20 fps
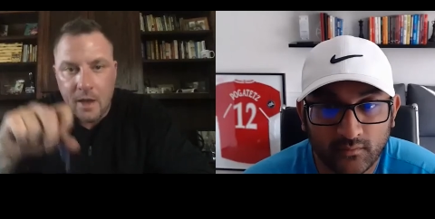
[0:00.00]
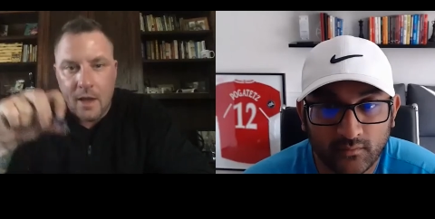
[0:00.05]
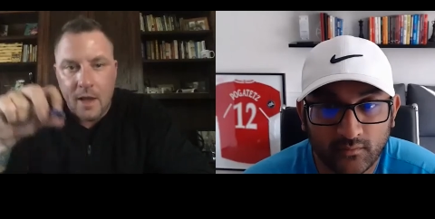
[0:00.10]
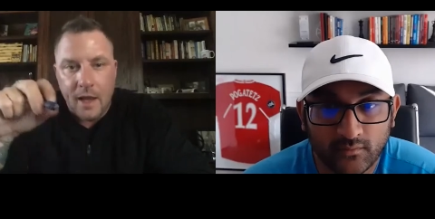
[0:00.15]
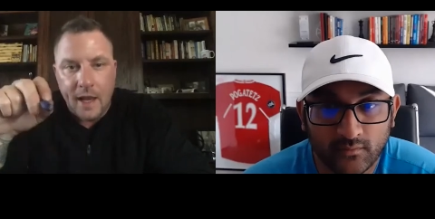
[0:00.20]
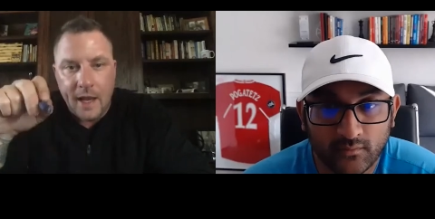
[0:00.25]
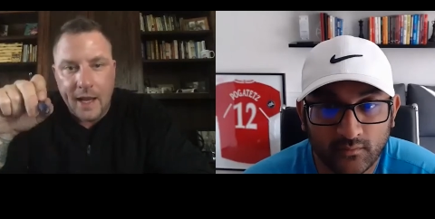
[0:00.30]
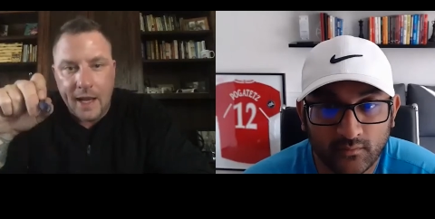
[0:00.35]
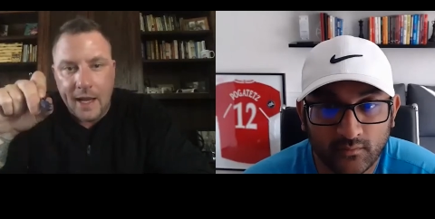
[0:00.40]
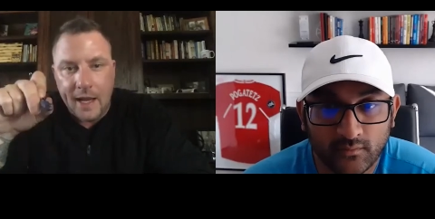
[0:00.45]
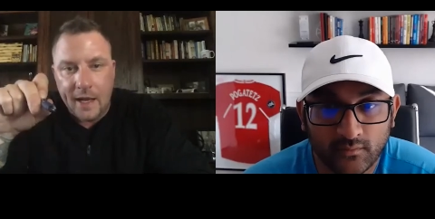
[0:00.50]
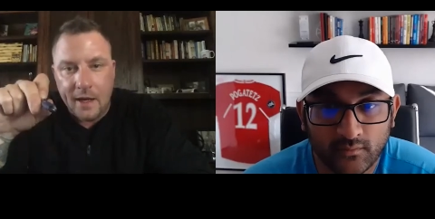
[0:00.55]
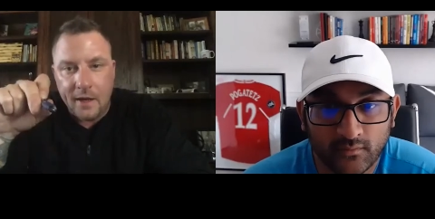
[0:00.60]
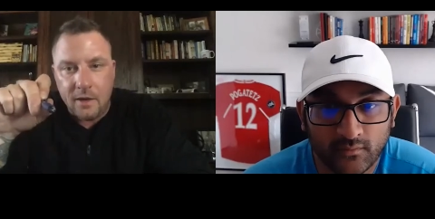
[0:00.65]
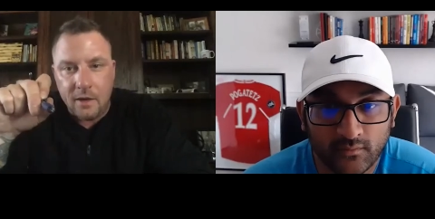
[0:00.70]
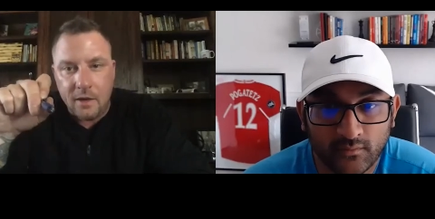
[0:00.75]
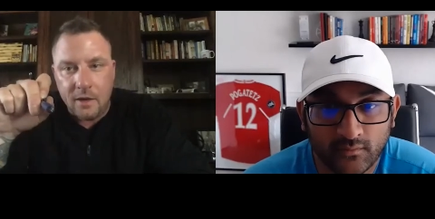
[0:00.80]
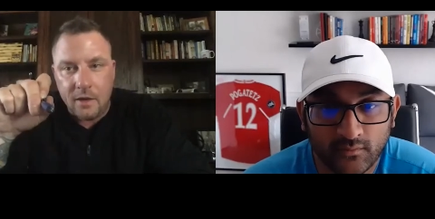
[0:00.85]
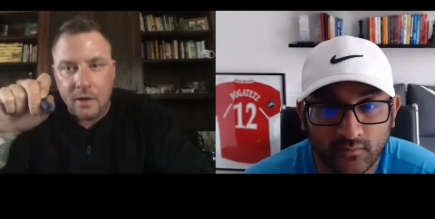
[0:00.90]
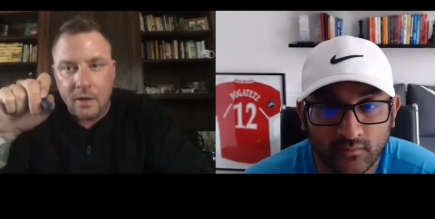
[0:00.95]
Speaker 1: And
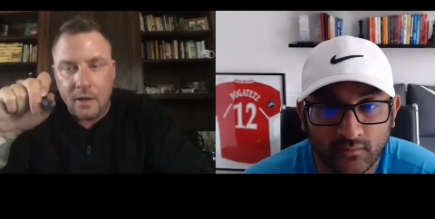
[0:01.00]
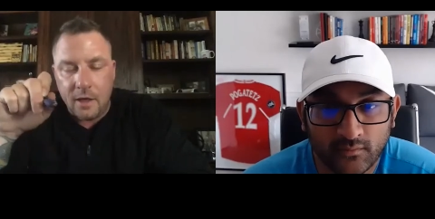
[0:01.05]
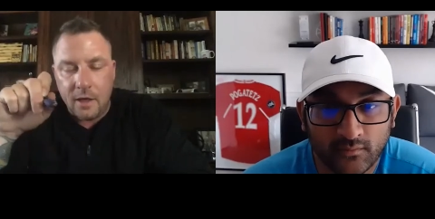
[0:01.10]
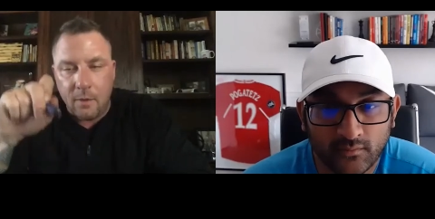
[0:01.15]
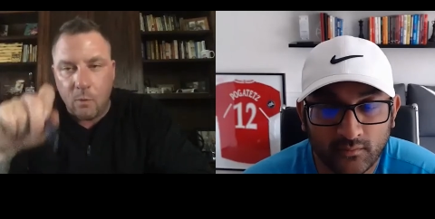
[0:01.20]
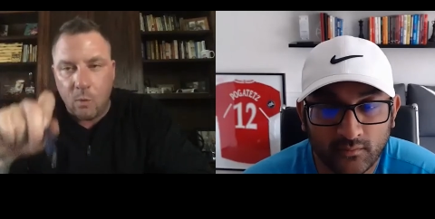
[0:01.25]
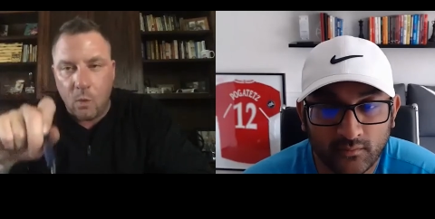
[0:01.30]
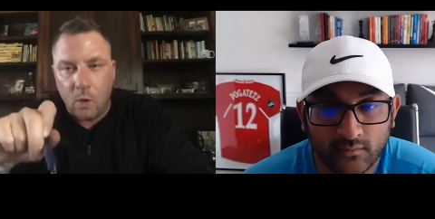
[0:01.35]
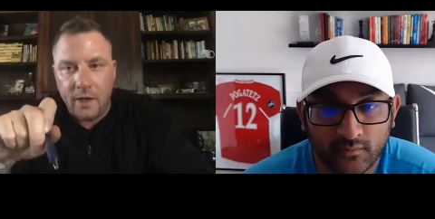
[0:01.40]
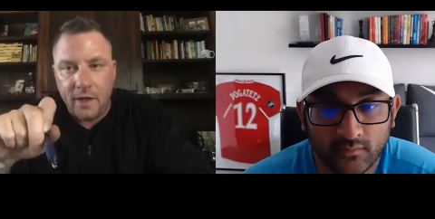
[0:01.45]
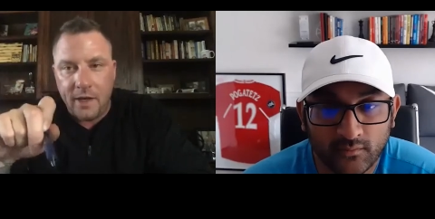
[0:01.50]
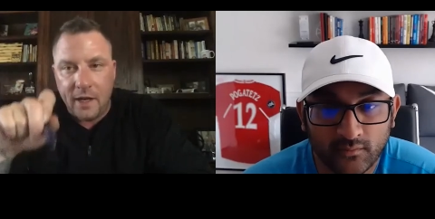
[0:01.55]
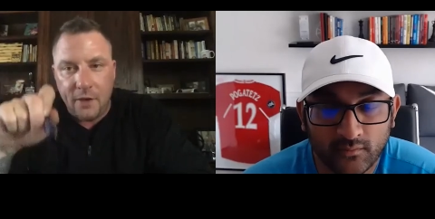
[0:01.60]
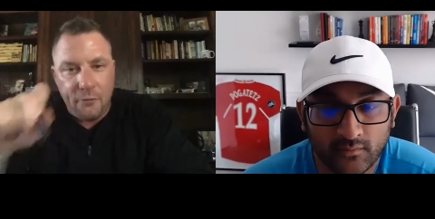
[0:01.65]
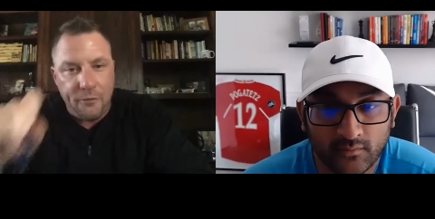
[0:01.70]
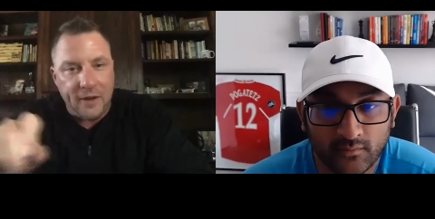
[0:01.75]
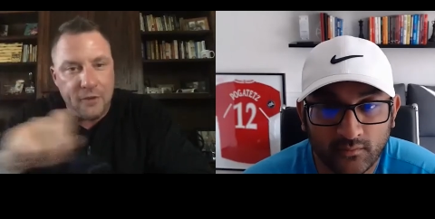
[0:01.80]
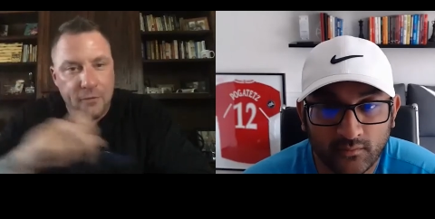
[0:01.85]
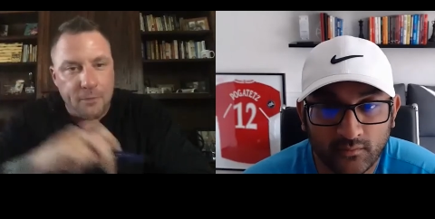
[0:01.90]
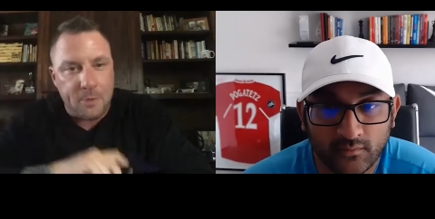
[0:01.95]
in one day
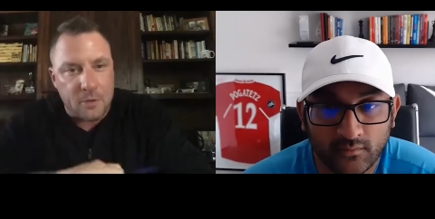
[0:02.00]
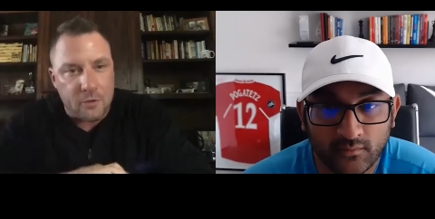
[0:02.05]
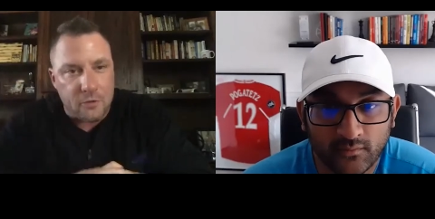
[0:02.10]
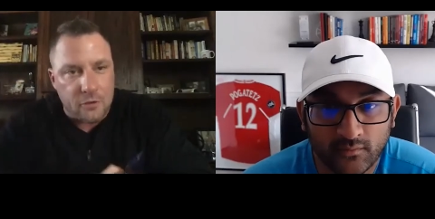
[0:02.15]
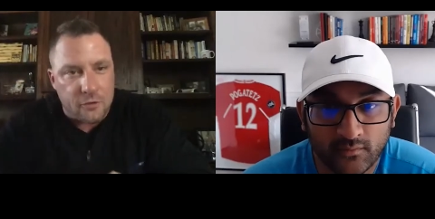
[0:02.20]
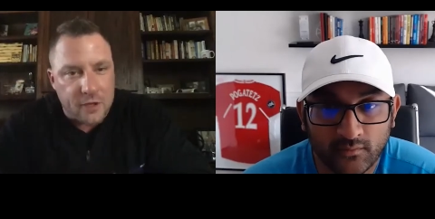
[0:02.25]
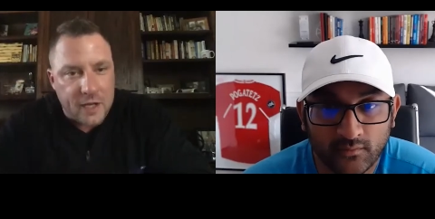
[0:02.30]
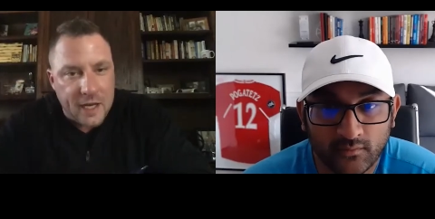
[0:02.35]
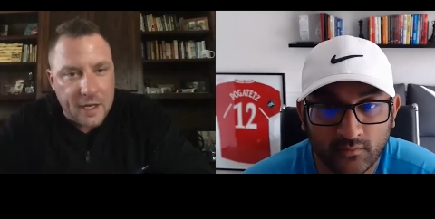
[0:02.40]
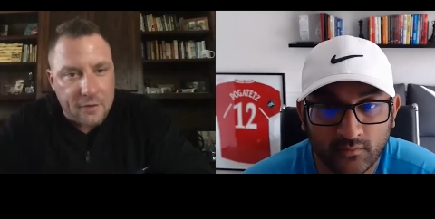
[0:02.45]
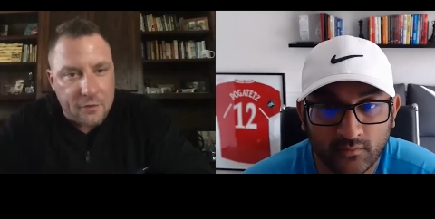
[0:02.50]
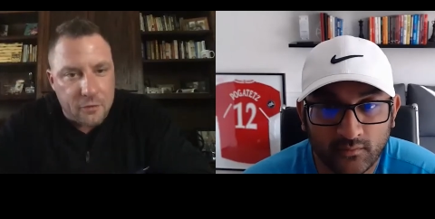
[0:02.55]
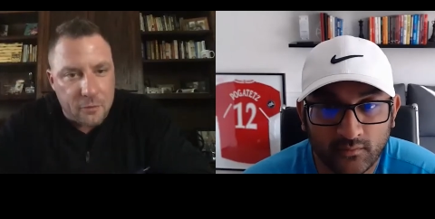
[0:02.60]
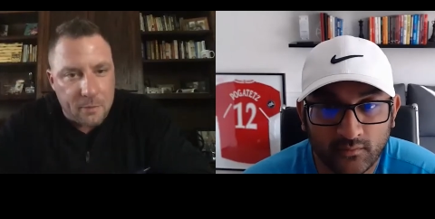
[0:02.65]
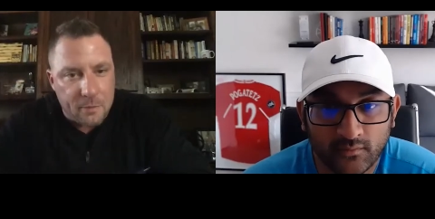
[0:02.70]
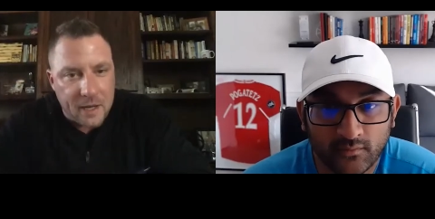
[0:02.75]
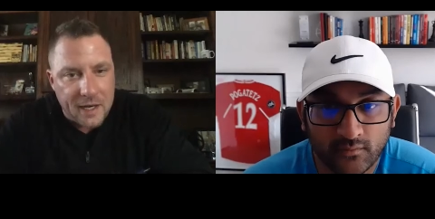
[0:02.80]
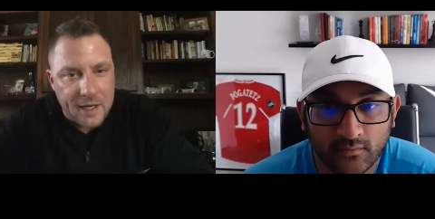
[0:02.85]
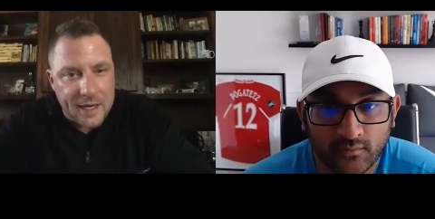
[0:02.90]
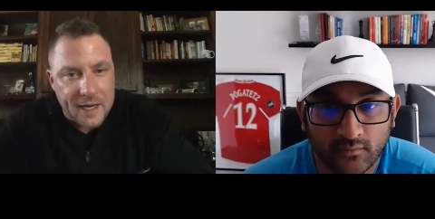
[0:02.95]
Facebook just canceled
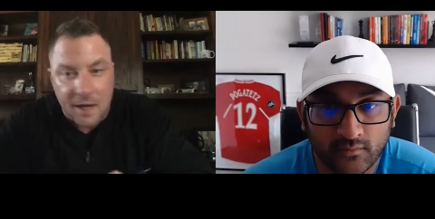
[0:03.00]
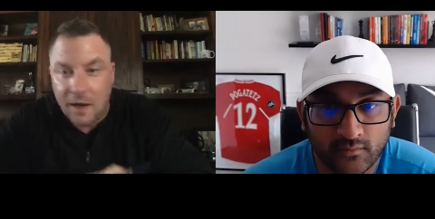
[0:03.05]
my account.